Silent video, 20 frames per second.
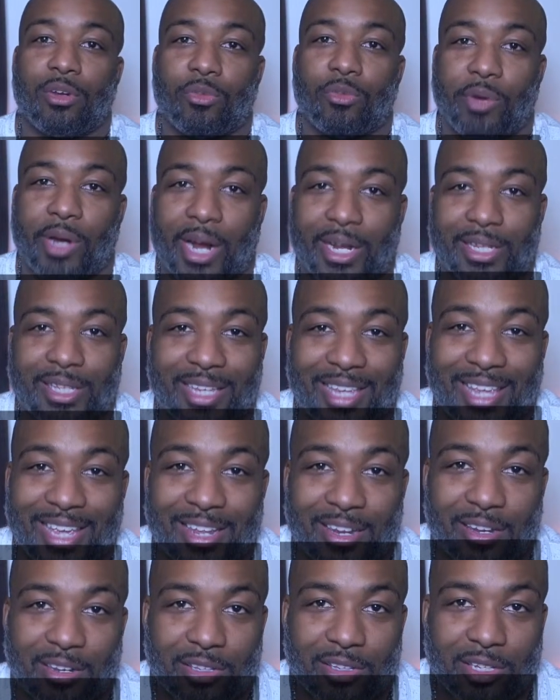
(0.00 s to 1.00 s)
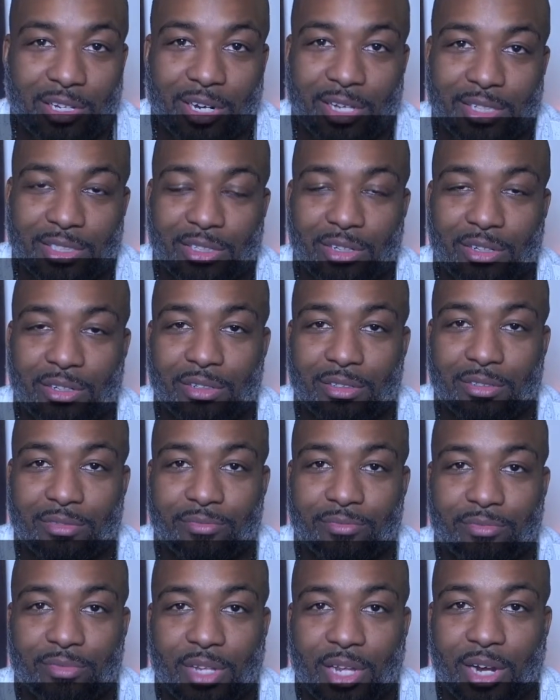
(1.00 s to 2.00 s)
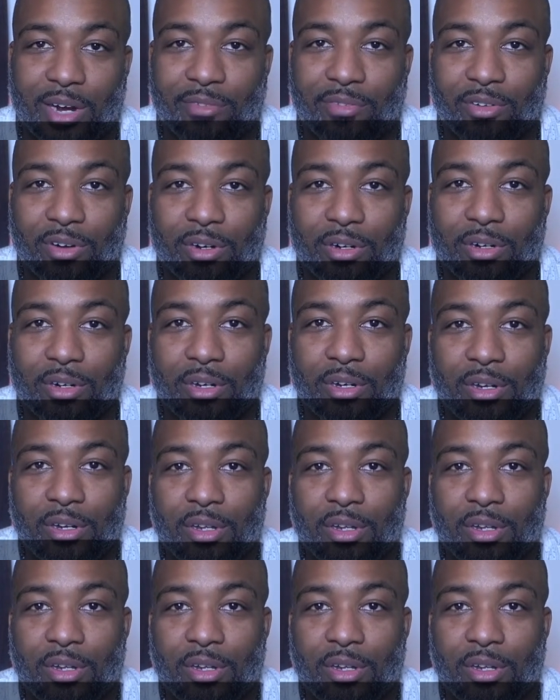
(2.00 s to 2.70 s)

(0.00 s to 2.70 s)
react again to that song that I've heard.